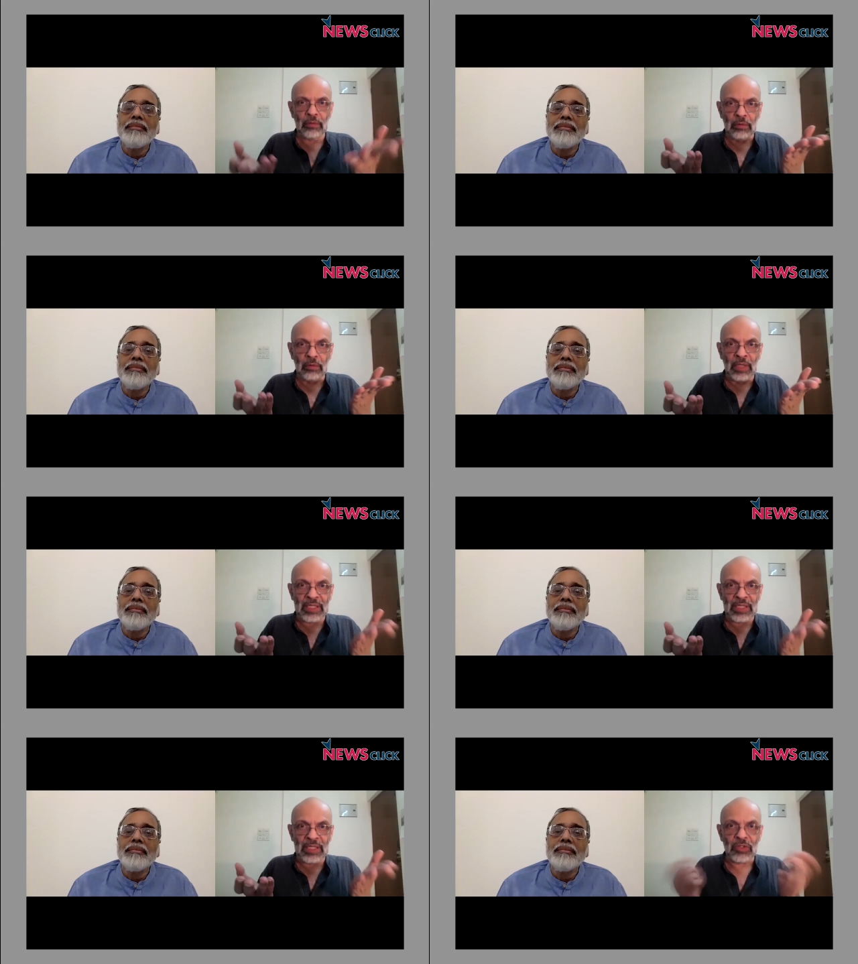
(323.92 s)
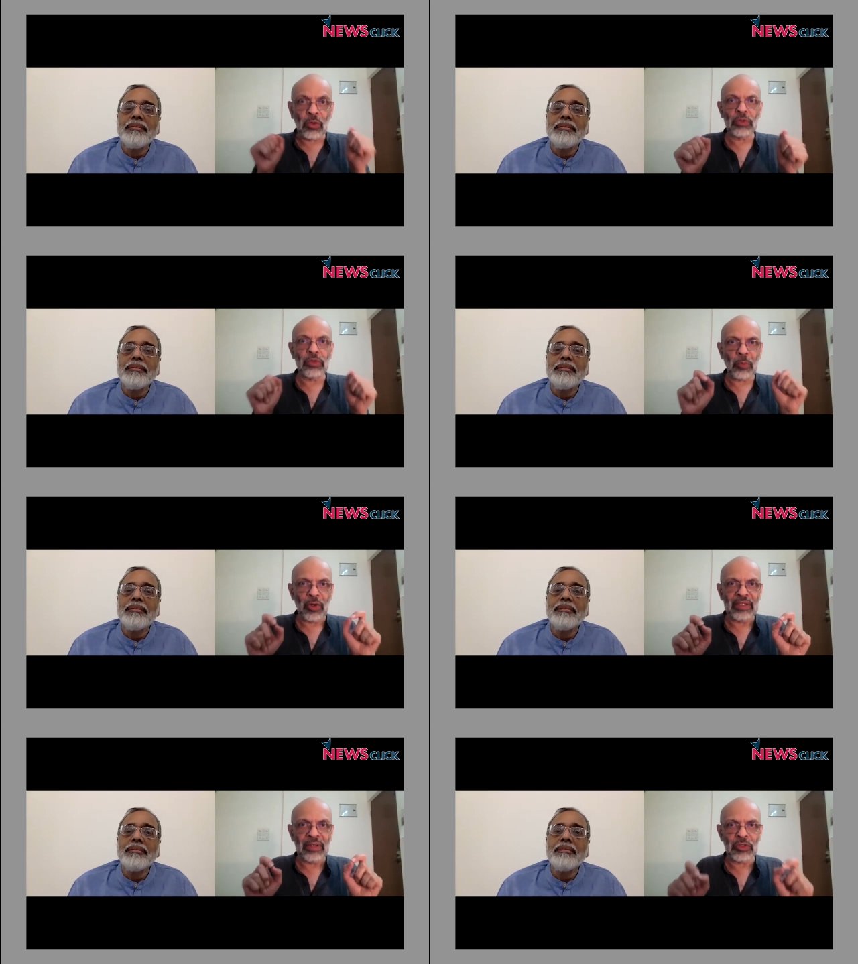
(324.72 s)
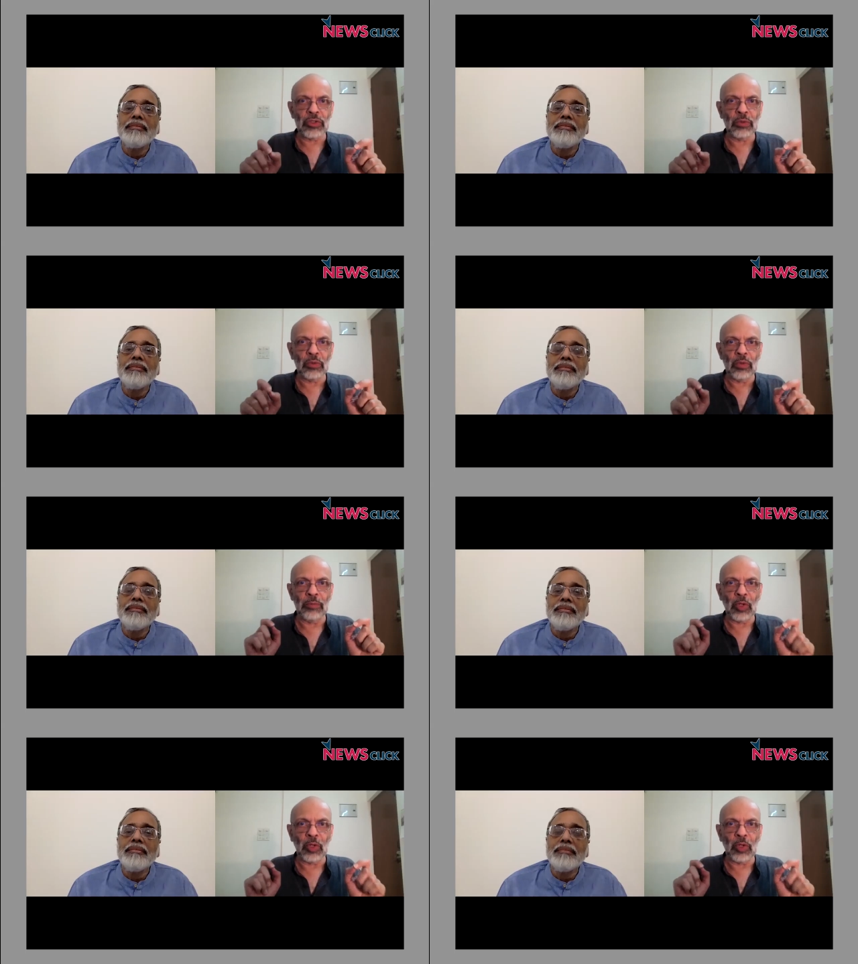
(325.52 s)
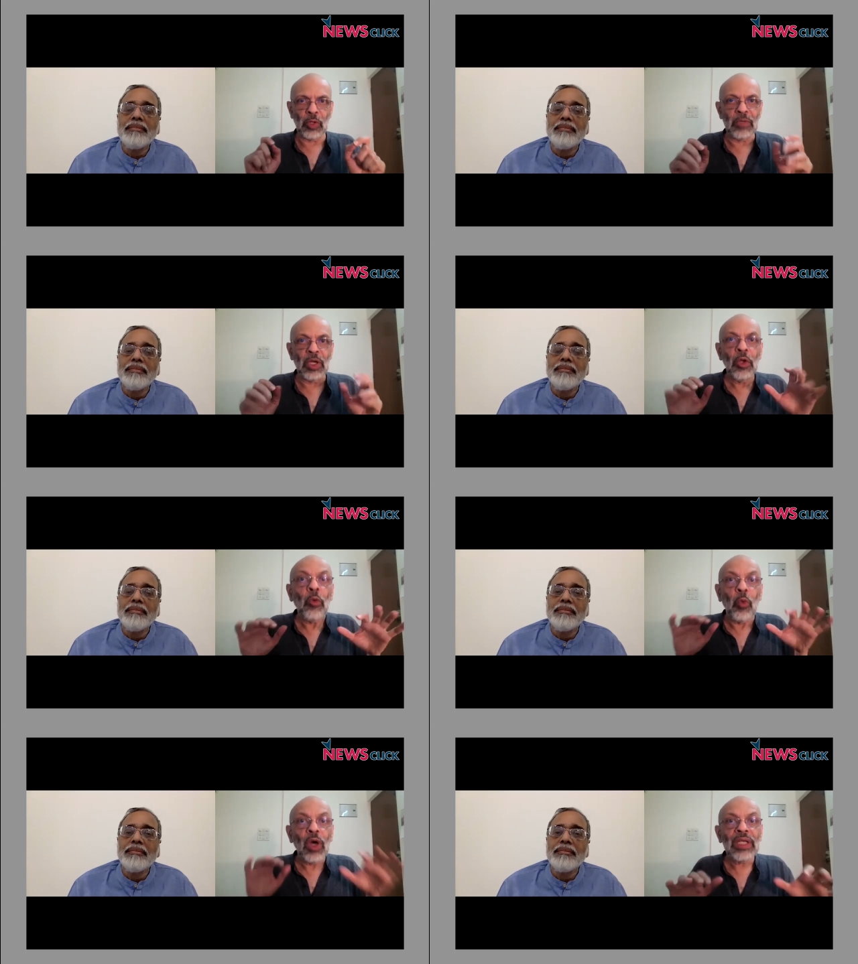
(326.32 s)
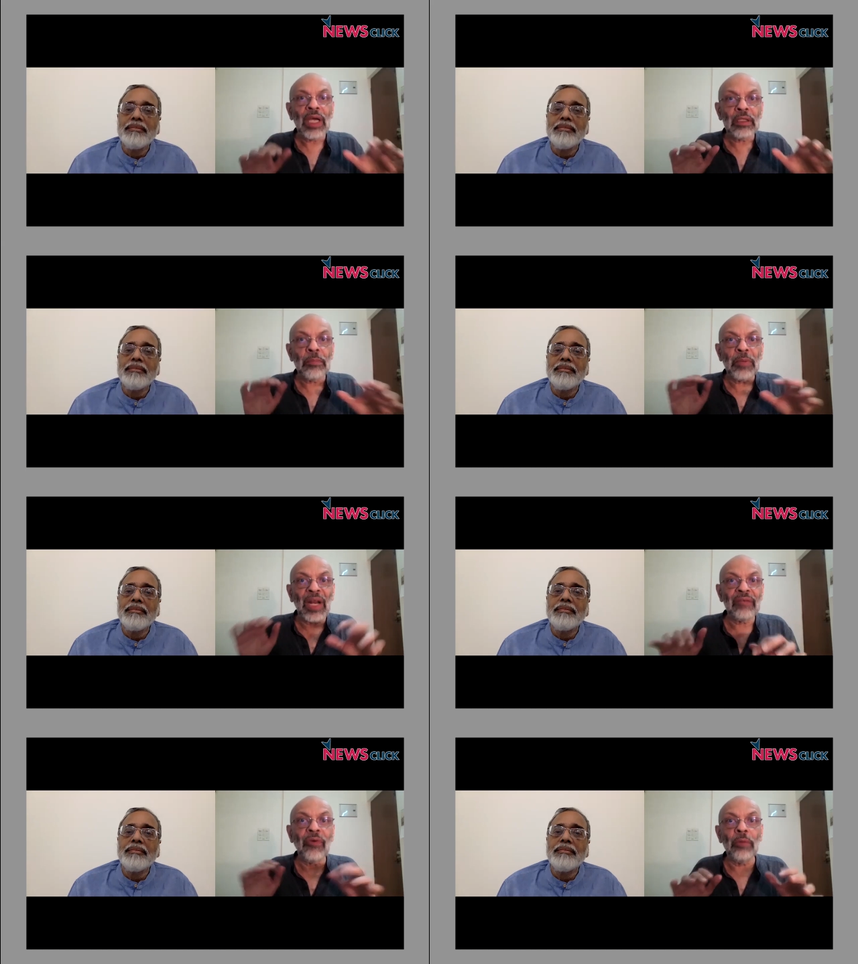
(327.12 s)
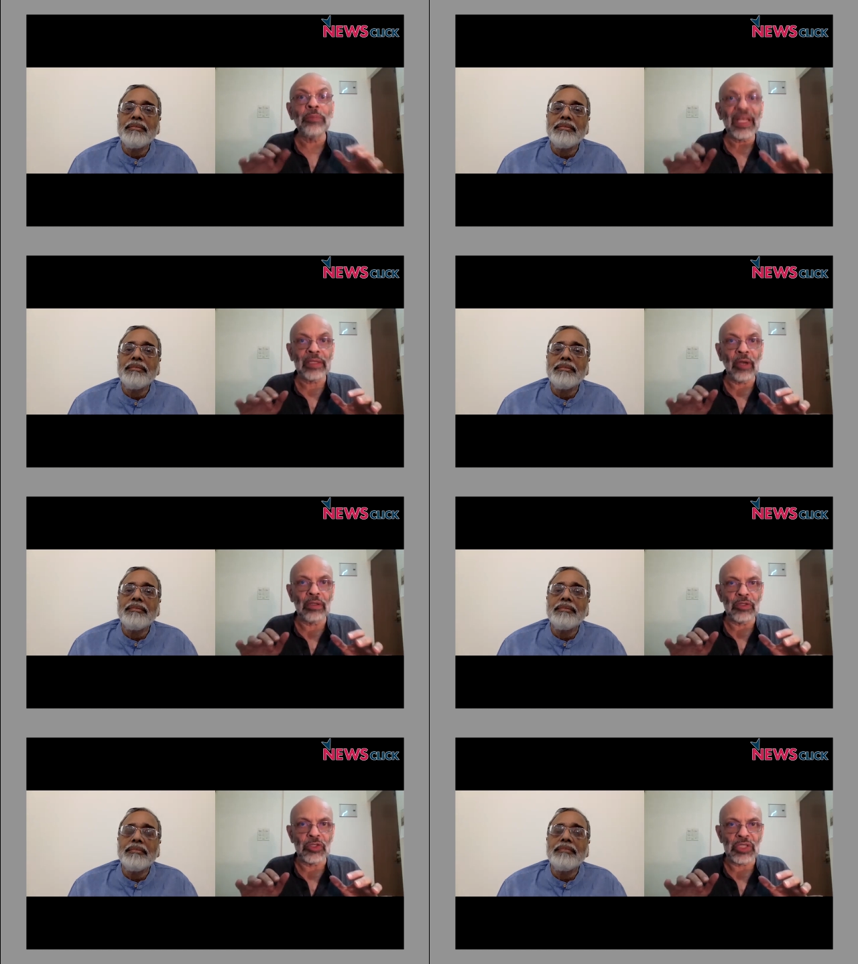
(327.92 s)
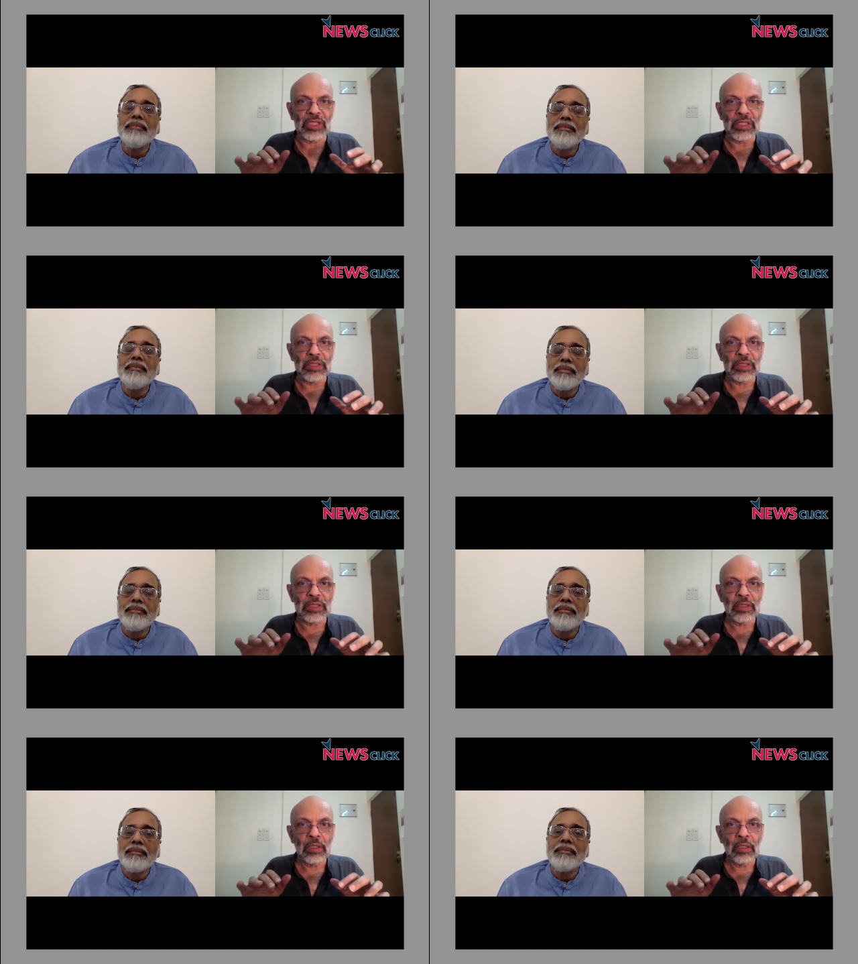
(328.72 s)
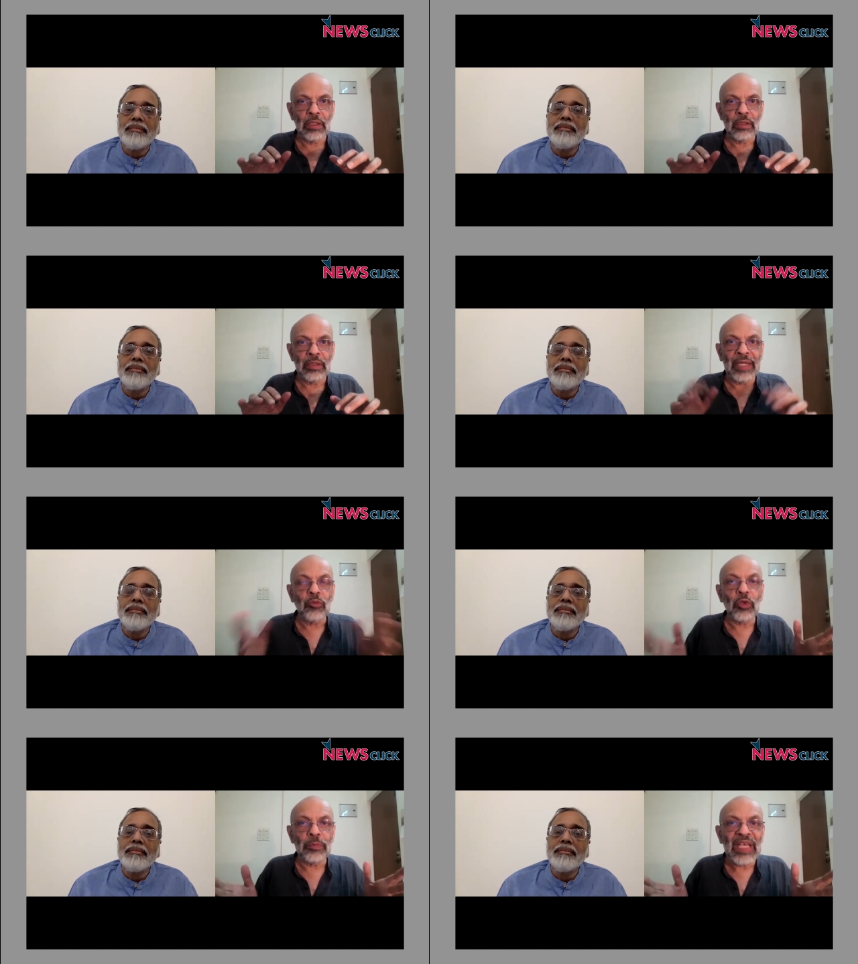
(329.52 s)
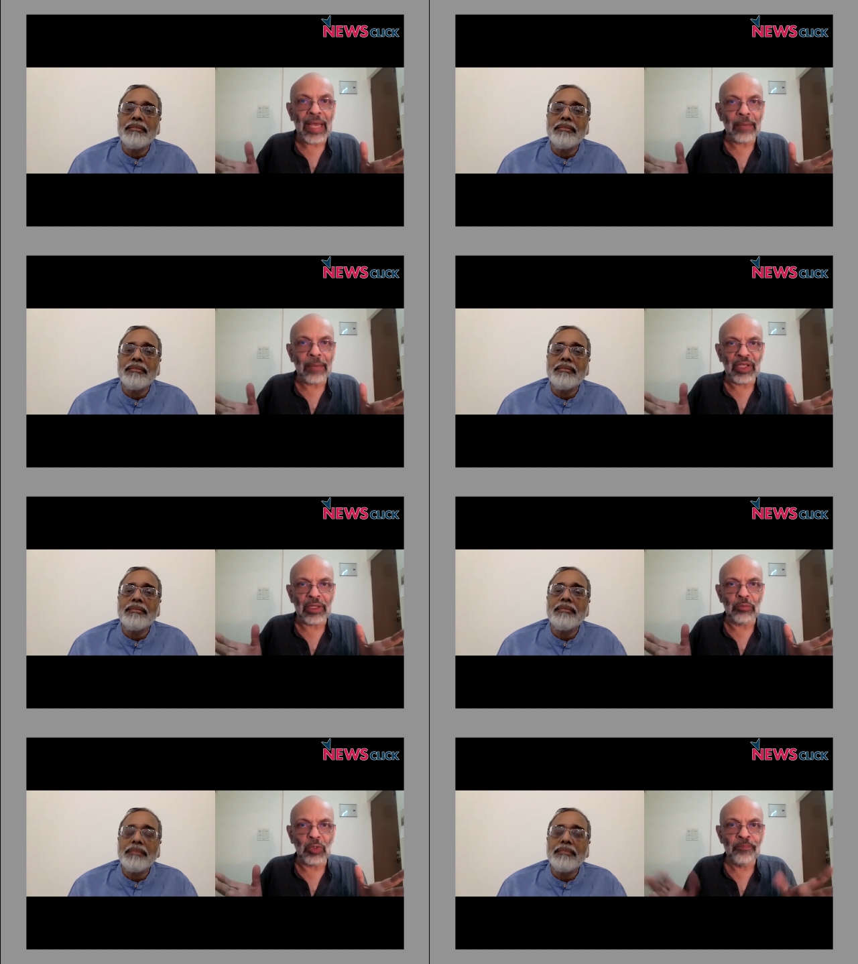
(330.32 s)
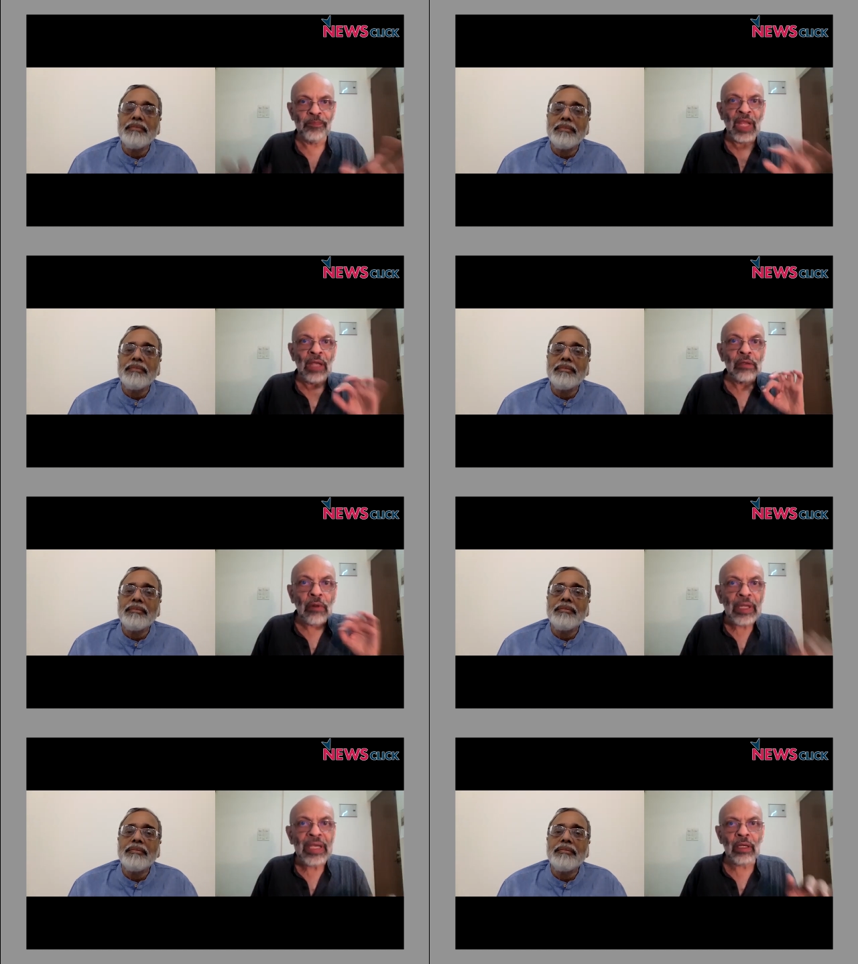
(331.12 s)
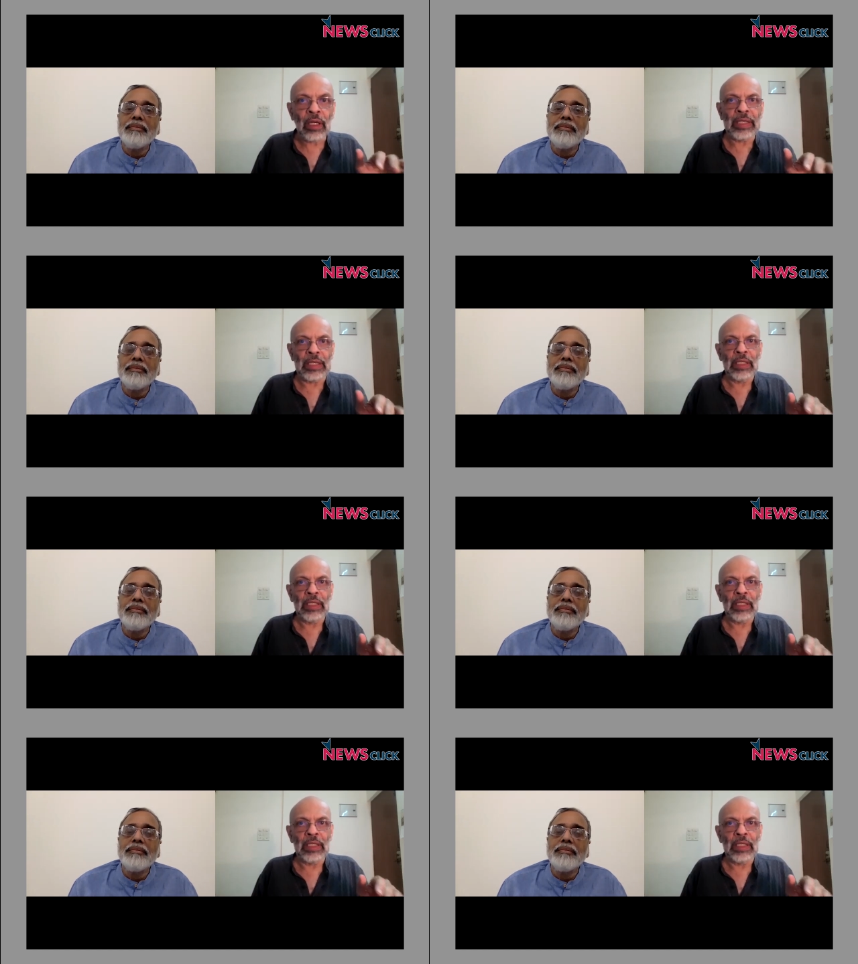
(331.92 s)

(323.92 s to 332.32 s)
Speaker 1: Let's go to the point that you brought up. What are the platform technologies that would be applicable? Clearly,